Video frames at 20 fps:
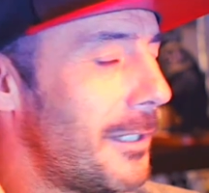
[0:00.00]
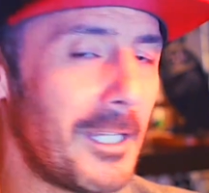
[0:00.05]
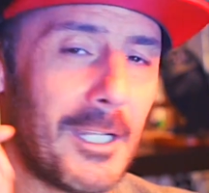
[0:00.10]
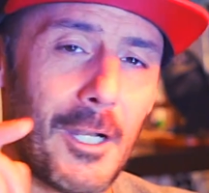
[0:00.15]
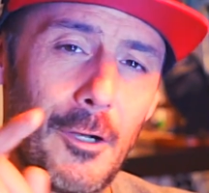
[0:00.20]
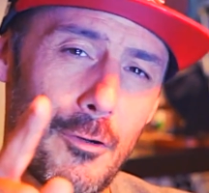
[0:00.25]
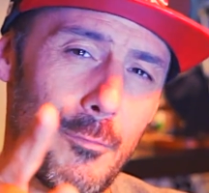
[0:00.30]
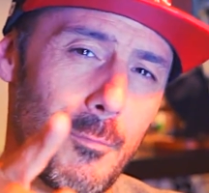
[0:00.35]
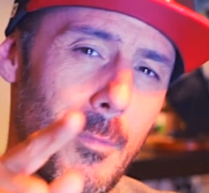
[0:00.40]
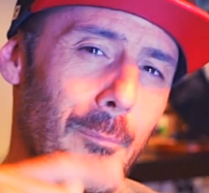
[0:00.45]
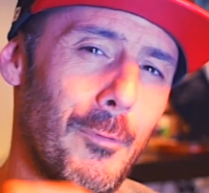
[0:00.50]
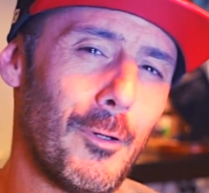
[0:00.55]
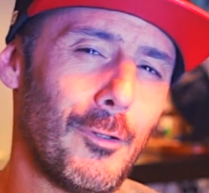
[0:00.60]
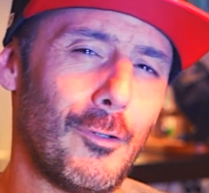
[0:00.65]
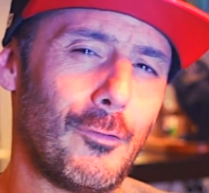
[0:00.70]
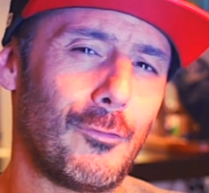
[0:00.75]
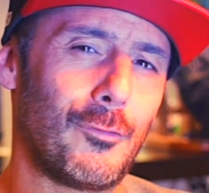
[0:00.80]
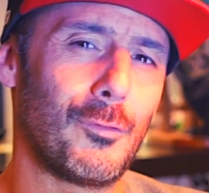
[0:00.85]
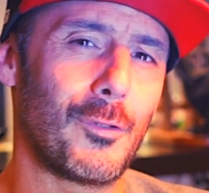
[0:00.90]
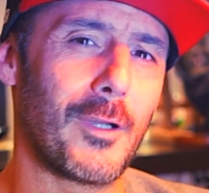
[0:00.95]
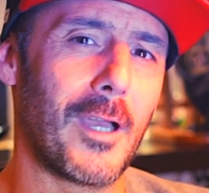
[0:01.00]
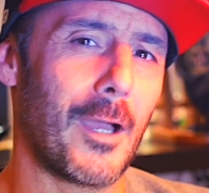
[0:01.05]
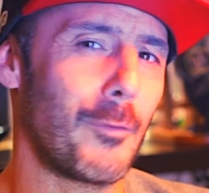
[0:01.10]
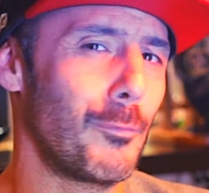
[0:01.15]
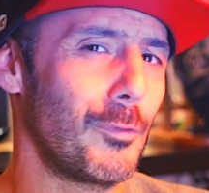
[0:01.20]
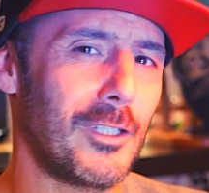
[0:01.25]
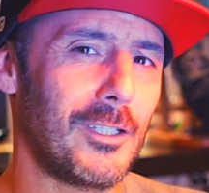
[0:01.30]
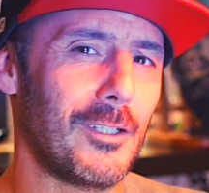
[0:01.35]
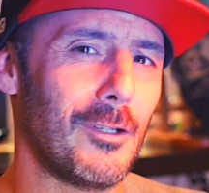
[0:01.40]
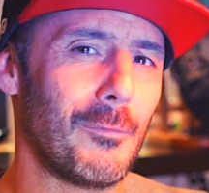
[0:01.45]
And I remember the two guys
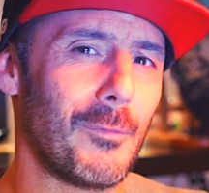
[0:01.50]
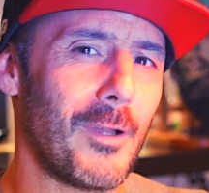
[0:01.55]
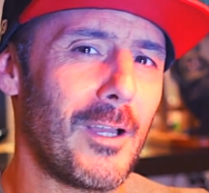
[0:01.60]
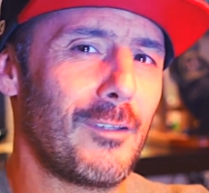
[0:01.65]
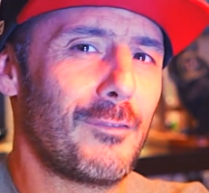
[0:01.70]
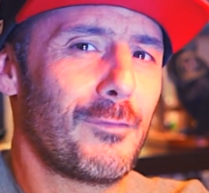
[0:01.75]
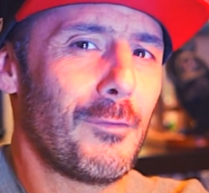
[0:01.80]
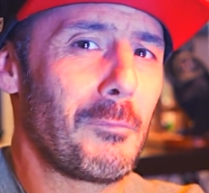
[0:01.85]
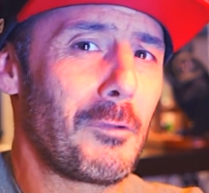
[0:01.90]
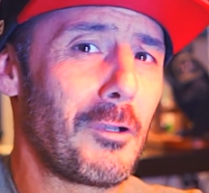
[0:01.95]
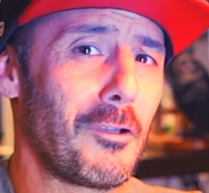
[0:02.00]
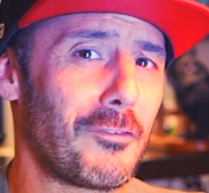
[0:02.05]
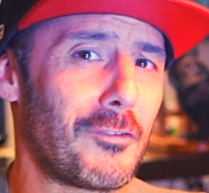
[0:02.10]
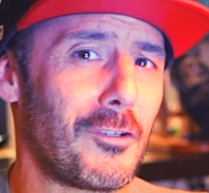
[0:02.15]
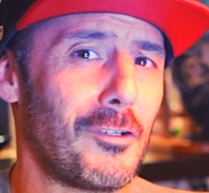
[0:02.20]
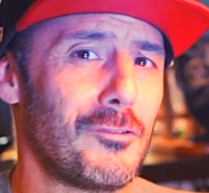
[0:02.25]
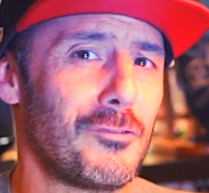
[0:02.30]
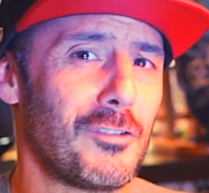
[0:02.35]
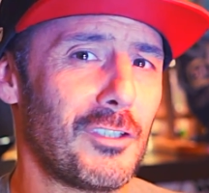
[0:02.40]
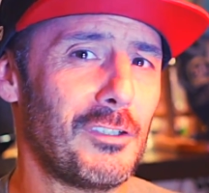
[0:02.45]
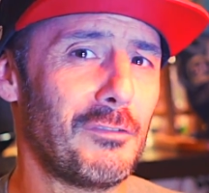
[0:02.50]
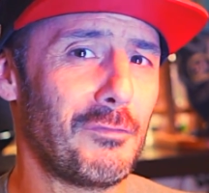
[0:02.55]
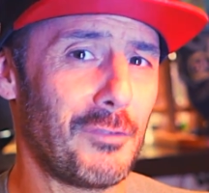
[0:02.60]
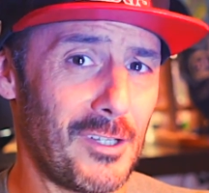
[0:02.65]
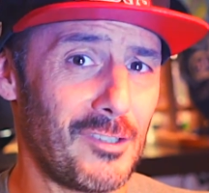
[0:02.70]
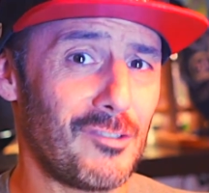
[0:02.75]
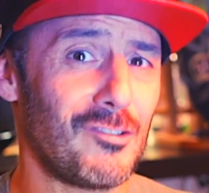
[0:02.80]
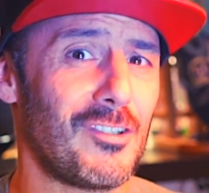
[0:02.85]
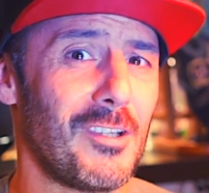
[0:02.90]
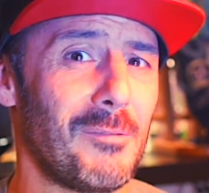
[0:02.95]
we did a race from cross country on the
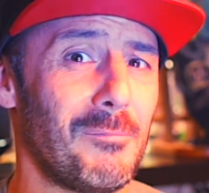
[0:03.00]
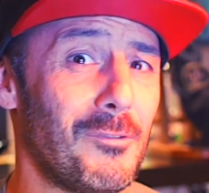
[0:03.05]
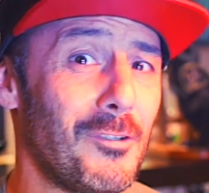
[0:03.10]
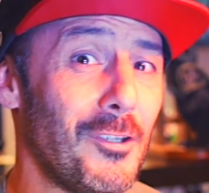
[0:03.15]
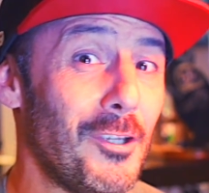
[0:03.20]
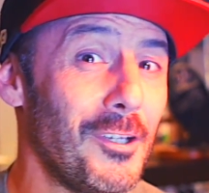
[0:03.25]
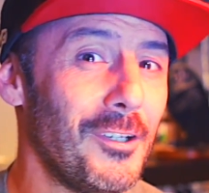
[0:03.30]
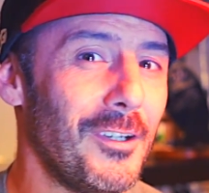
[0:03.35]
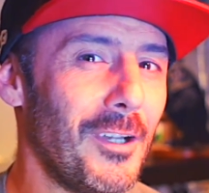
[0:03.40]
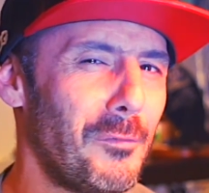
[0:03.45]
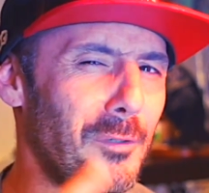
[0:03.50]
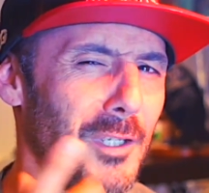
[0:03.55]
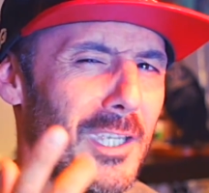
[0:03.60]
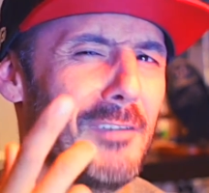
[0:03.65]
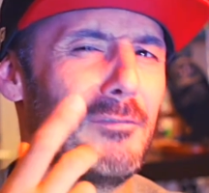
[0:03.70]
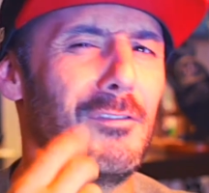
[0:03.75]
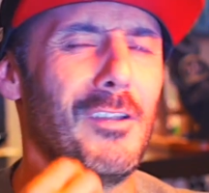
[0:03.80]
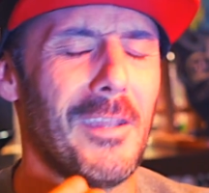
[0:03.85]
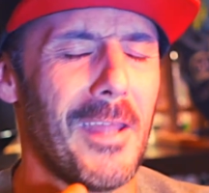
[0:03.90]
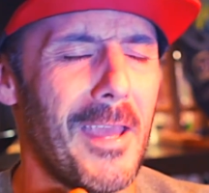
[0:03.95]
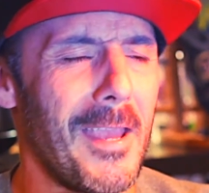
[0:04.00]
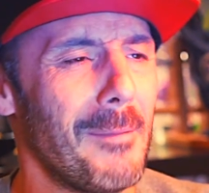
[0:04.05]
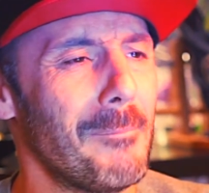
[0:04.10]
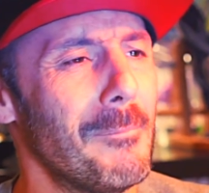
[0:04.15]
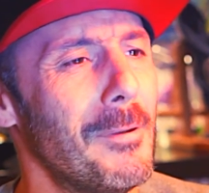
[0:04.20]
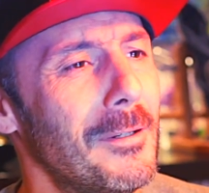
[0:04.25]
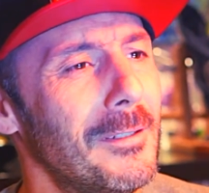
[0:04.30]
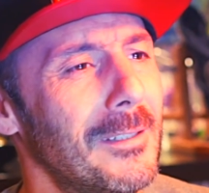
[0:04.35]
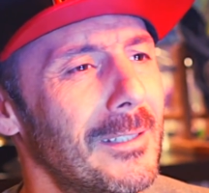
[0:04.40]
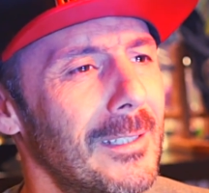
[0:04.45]
French team too. I'll give the
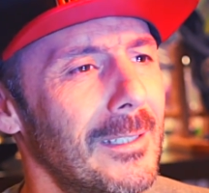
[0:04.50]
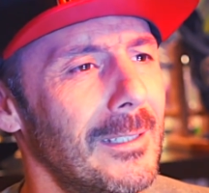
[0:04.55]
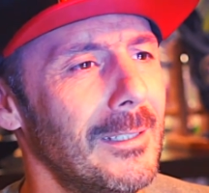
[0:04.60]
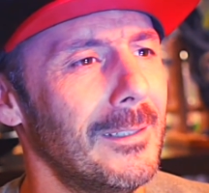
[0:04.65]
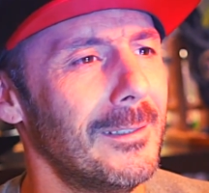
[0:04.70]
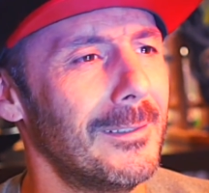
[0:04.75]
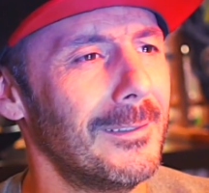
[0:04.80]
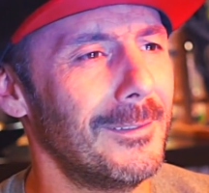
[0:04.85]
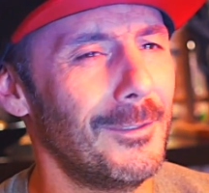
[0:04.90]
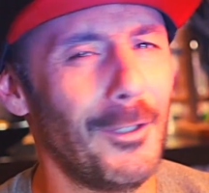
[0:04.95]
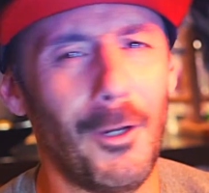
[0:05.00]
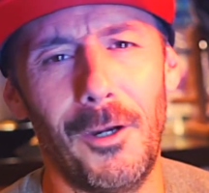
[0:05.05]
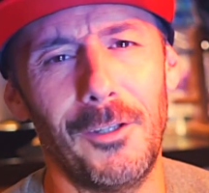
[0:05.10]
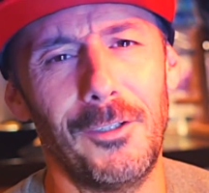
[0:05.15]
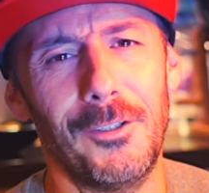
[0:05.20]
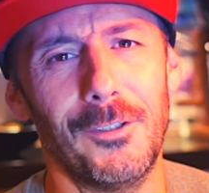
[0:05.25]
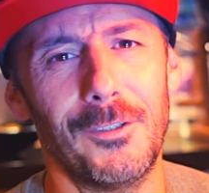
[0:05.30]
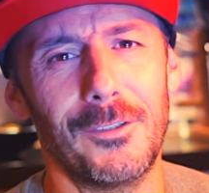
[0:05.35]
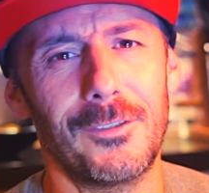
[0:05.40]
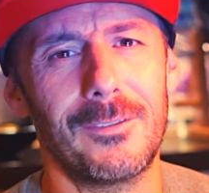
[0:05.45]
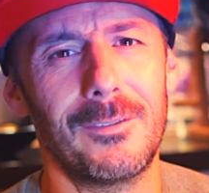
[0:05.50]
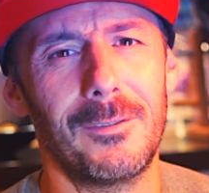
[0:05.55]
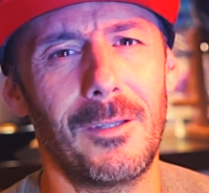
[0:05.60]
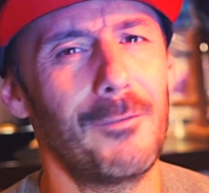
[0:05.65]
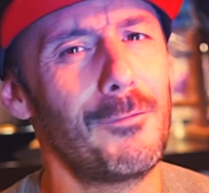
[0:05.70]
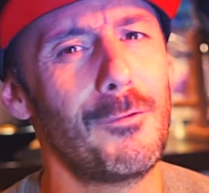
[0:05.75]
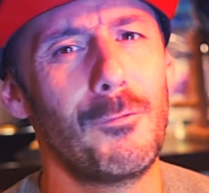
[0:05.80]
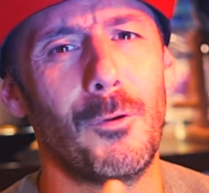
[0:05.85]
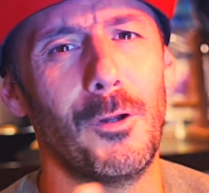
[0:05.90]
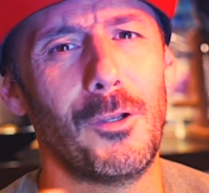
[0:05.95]
name. No, I don't.
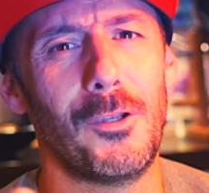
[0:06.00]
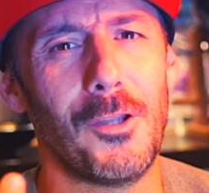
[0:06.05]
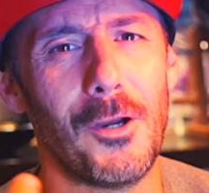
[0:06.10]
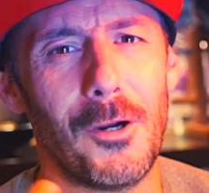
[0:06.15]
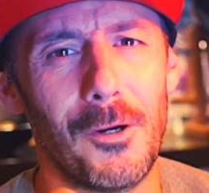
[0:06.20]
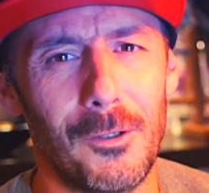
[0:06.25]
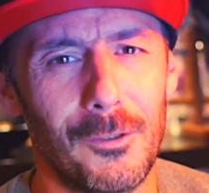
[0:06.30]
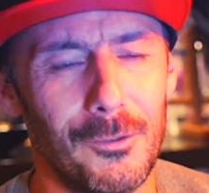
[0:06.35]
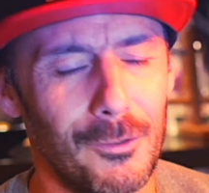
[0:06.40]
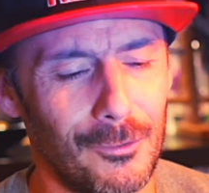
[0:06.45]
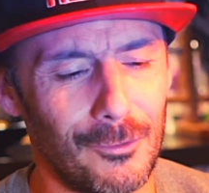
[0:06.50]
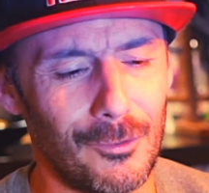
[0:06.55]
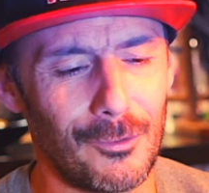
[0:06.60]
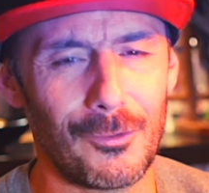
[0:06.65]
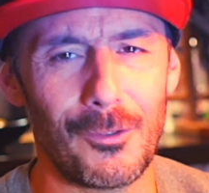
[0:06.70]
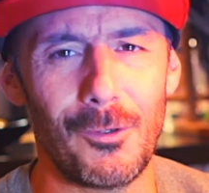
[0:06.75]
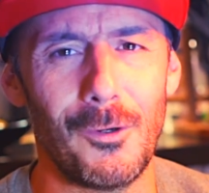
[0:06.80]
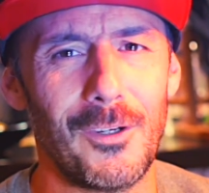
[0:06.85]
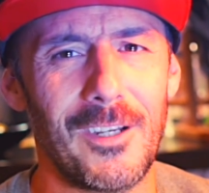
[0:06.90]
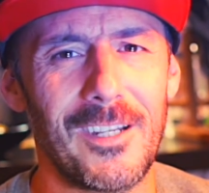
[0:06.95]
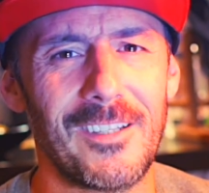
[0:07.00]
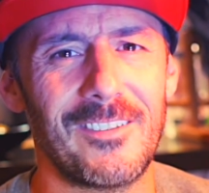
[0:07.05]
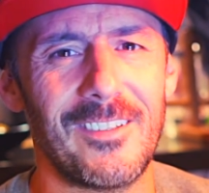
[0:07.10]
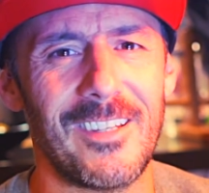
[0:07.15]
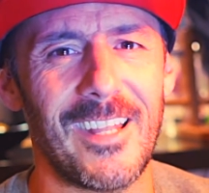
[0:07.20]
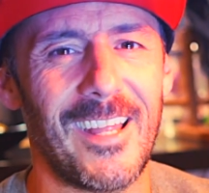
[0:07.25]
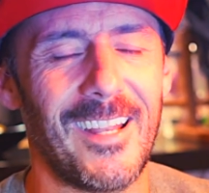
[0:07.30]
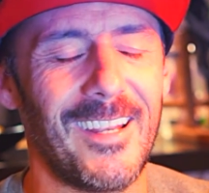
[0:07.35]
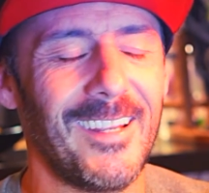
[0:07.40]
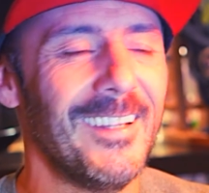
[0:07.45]
Everyone know. You just go on the
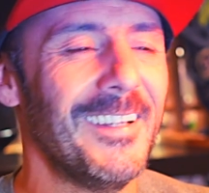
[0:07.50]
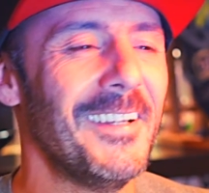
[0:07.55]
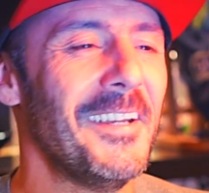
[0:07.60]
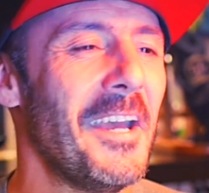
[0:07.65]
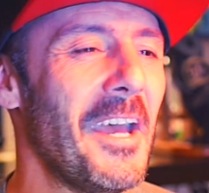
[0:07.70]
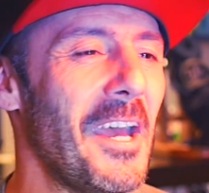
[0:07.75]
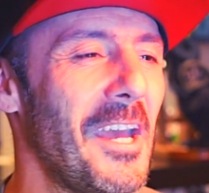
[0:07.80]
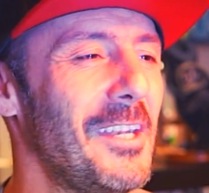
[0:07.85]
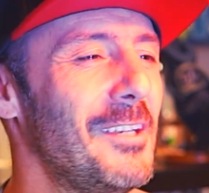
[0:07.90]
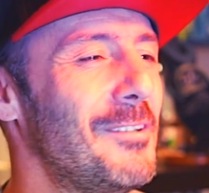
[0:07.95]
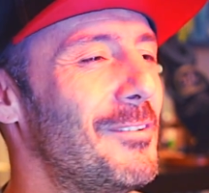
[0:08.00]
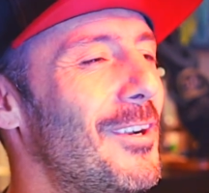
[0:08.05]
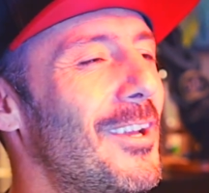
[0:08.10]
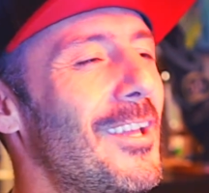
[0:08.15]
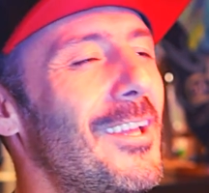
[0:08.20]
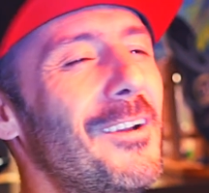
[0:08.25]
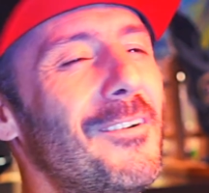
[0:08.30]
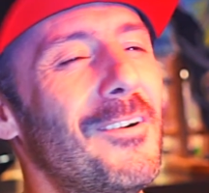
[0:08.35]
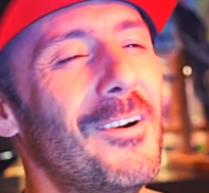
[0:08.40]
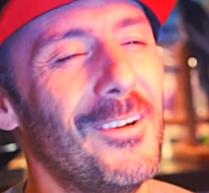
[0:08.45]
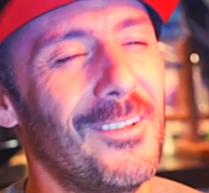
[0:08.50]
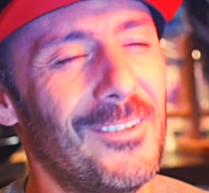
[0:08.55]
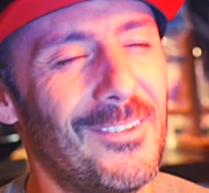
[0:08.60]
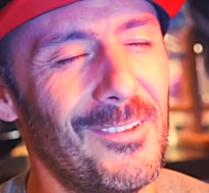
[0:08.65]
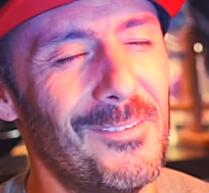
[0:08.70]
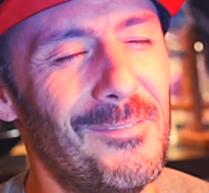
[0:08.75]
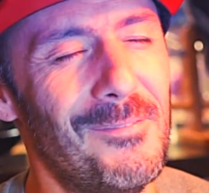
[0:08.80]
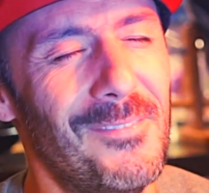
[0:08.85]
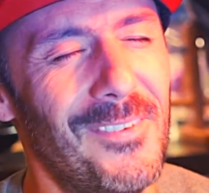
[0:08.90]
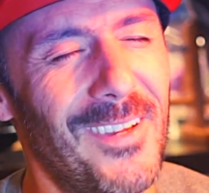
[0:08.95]
internet. And it
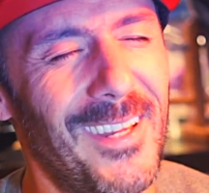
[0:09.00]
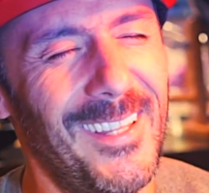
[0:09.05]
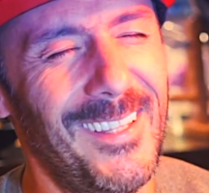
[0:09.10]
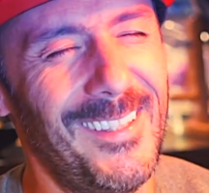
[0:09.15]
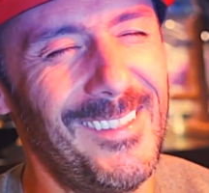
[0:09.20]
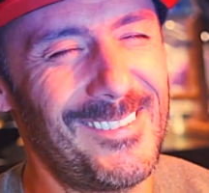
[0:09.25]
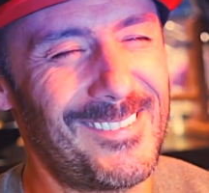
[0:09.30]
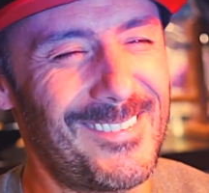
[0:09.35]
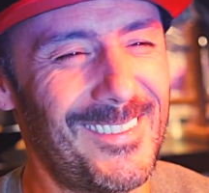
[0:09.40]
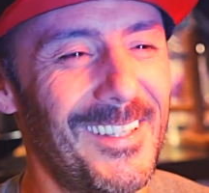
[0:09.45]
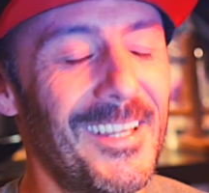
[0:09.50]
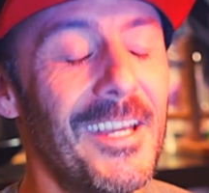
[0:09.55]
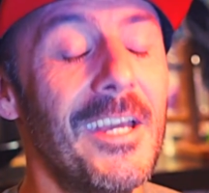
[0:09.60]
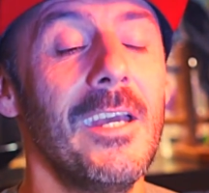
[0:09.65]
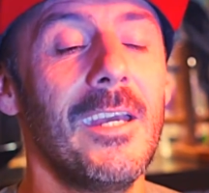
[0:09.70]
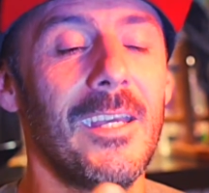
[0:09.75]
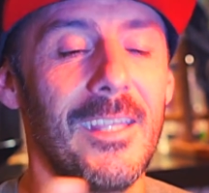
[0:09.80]
was amazing.